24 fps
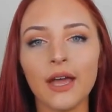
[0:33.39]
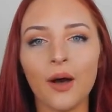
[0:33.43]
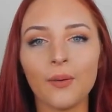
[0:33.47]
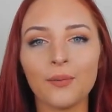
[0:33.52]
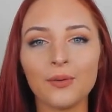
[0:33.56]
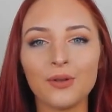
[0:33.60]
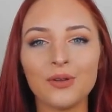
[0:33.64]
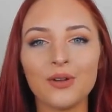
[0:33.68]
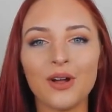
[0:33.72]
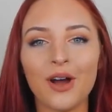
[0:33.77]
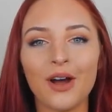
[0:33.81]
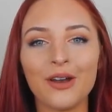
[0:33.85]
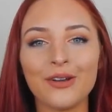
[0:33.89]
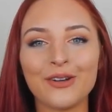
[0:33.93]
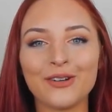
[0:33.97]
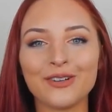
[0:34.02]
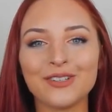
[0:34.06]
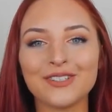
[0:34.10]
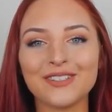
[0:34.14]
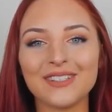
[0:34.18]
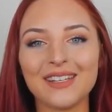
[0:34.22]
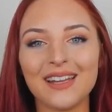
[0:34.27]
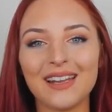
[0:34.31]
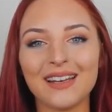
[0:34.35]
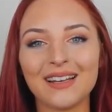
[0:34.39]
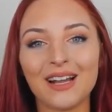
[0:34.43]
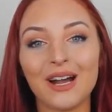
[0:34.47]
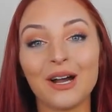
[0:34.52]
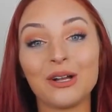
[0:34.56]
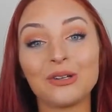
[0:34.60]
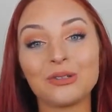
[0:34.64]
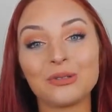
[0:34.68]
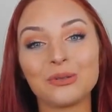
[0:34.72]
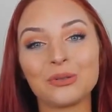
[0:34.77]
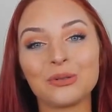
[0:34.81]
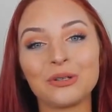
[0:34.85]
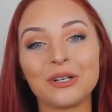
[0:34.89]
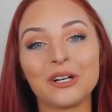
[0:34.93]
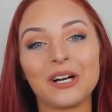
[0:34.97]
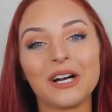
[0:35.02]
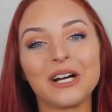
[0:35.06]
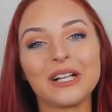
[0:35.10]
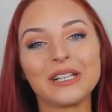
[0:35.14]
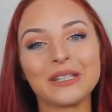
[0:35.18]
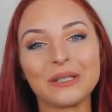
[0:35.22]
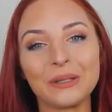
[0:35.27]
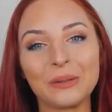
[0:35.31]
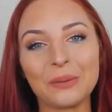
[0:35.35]
help you to understand contour
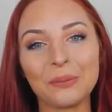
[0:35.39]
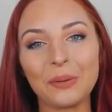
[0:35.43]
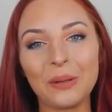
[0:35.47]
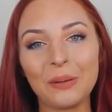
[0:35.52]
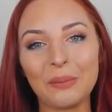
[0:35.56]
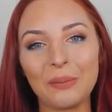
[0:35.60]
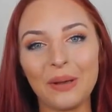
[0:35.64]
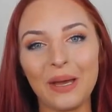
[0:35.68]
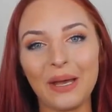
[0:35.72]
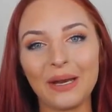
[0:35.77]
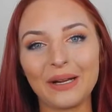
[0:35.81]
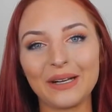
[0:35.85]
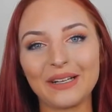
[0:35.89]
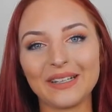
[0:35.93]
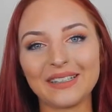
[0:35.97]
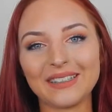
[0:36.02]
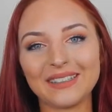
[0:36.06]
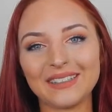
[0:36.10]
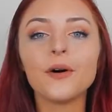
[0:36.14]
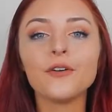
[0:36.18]
a little bit better.